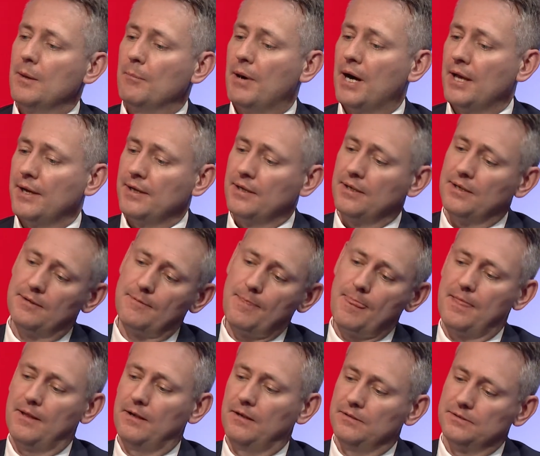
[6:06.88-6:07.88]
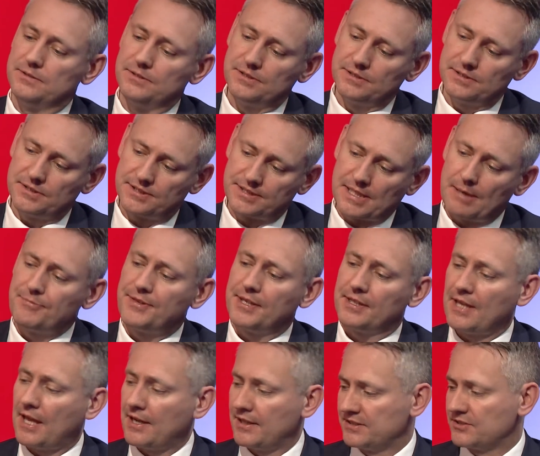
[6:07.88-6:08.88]
But something
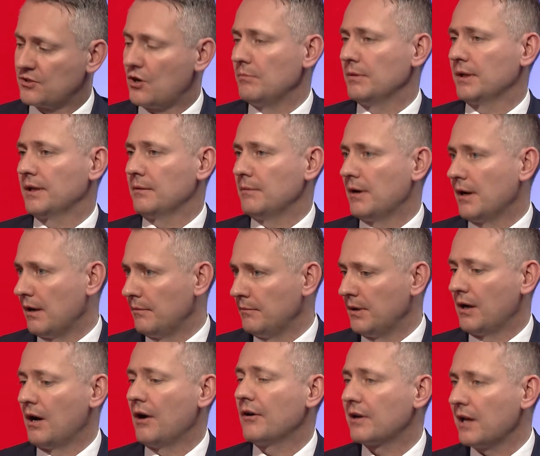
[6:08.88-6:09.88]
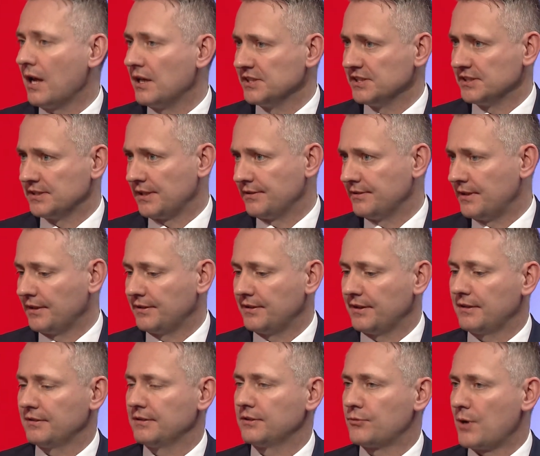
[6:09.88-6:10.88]
that is common among our clients is that
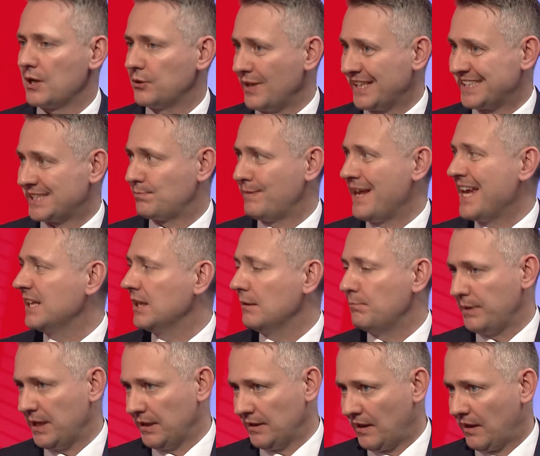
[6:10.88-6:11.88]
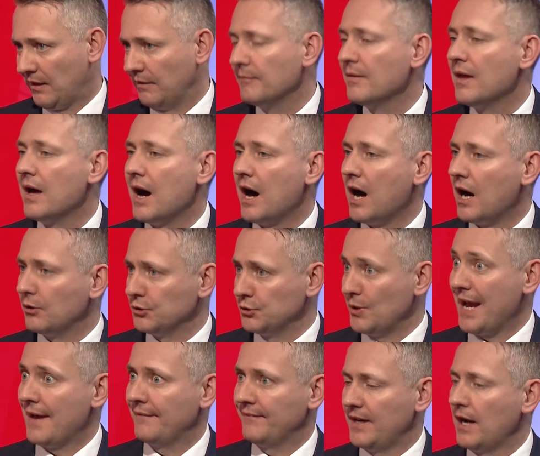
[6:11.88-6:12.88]
they try to explain the P&L, how you
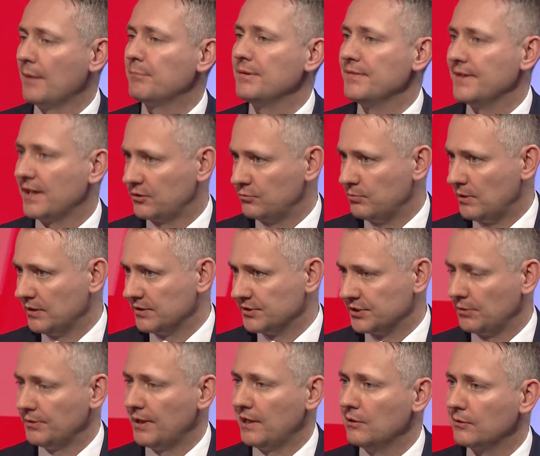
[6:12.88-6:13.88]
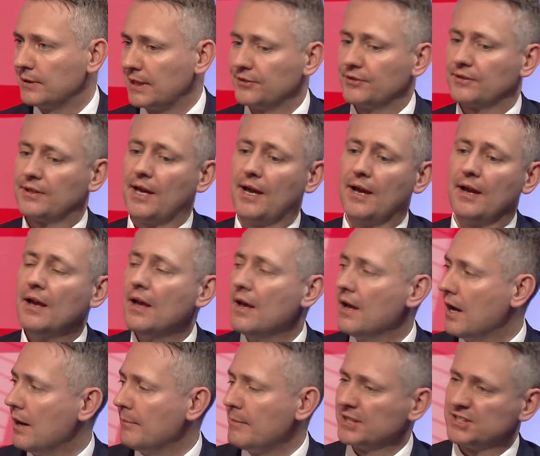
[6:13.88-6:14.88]
ended up in that one. So they look at, okay,
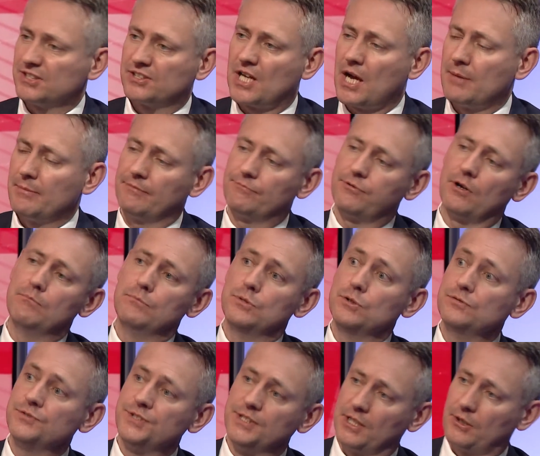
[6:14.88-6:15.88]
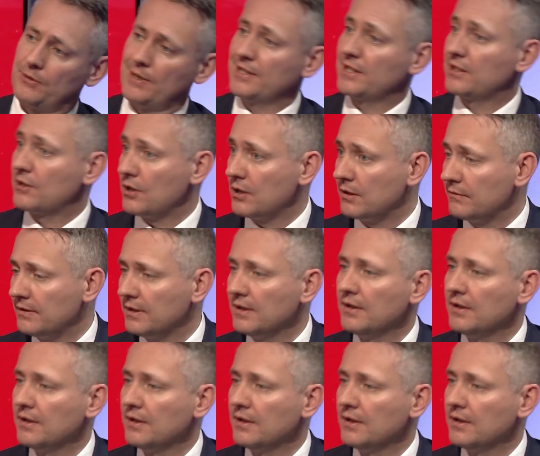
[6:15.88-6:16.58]
how much is coming from moves in the credit curve,